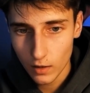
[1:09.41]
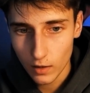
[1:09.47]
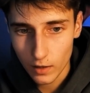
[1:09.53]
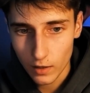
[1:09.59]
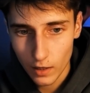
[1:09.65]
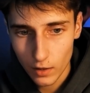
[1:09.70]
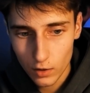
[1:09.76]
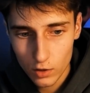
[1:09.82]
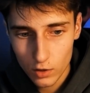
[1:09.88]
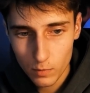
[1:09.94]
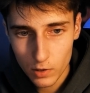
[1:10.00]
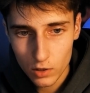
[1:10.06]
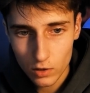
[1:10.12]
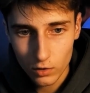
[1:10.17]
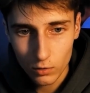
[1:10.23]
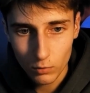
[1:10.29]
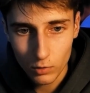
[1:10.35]
Okay, and this is
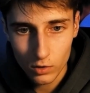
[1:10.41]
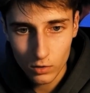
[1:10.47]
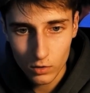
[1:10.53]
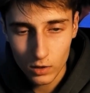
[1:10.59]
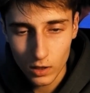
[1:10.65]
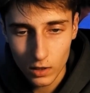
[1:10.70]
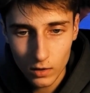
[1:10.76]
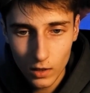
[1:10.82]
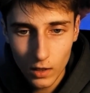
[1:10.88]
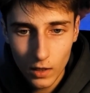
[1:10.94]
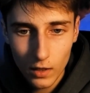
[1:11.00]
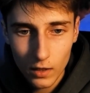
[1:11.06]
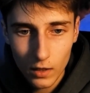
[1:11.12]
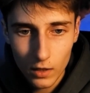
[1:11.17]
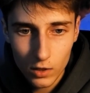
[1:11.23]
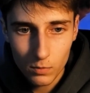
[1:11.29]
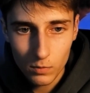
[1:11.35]
basically the Winston Star.
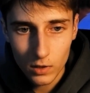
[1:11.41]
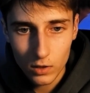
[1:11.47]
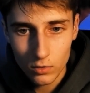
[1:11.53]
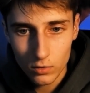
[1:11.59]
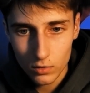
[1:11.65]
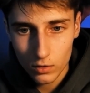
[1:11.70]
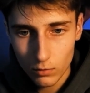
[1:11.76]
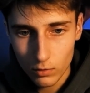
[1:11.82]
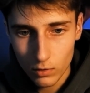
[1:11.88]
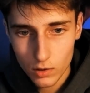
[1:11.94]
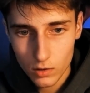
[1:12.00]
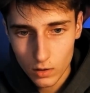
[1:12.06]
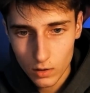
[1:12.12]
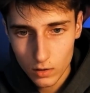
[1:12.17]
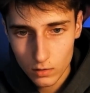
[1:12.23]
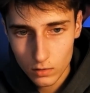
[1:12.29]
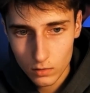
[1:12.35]
It is made up, guys see
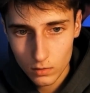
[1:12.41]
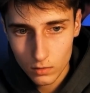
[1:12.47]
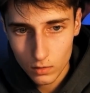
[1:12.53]
that?